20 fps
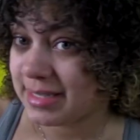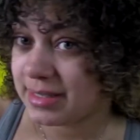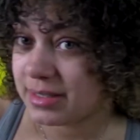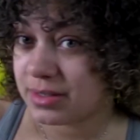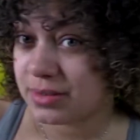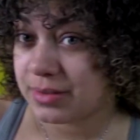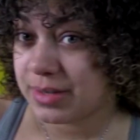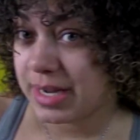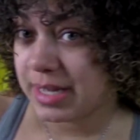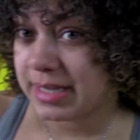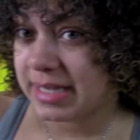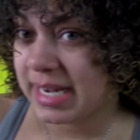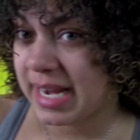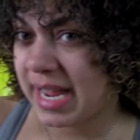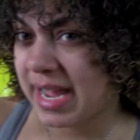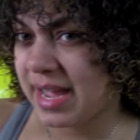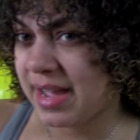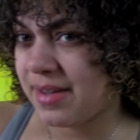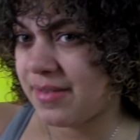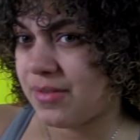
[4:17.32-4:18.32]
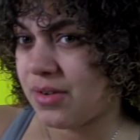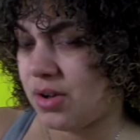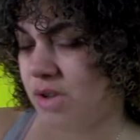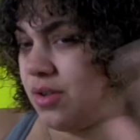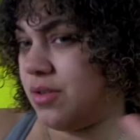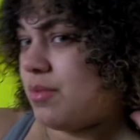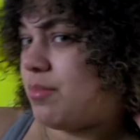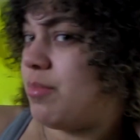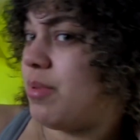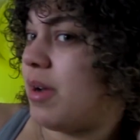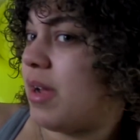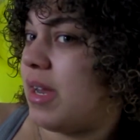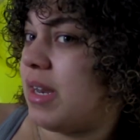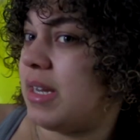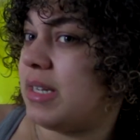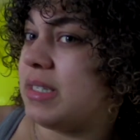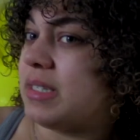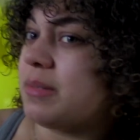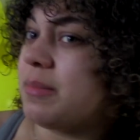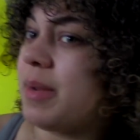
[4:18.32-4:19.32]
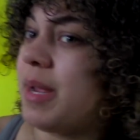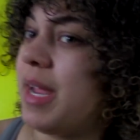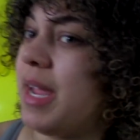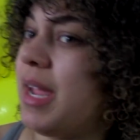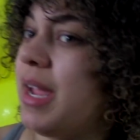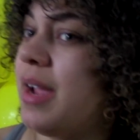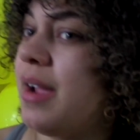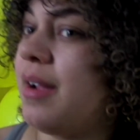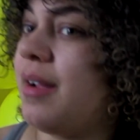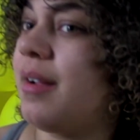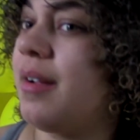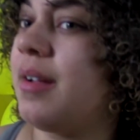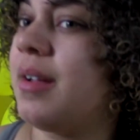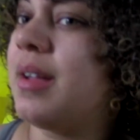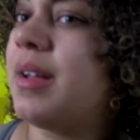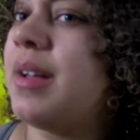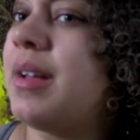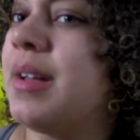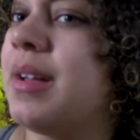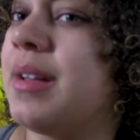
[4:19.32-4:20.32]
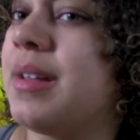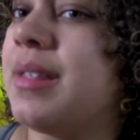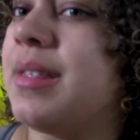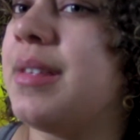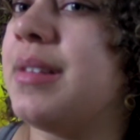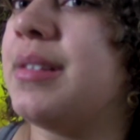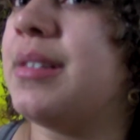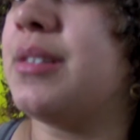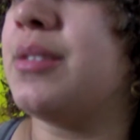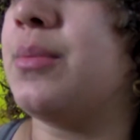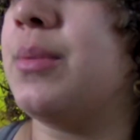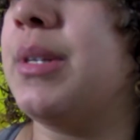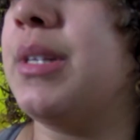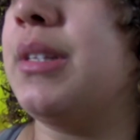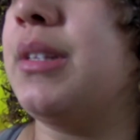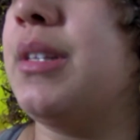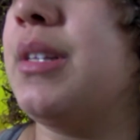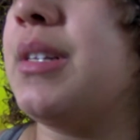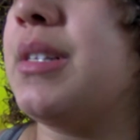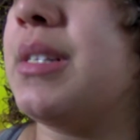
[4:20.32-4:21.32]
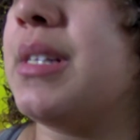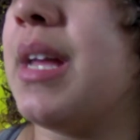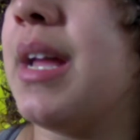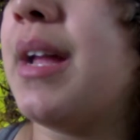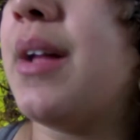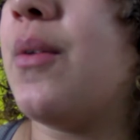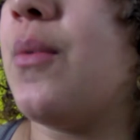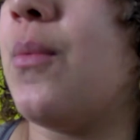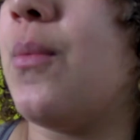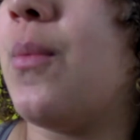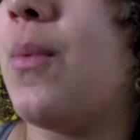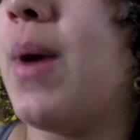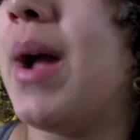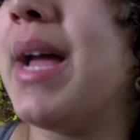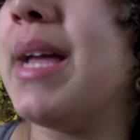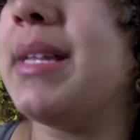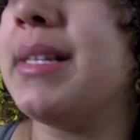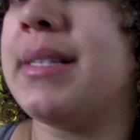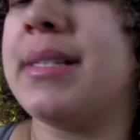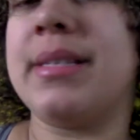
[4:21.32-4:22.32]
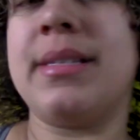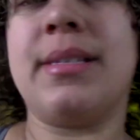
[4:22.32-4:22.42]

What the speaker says: So now that I have all the product in my hair, this is what it looks like wet.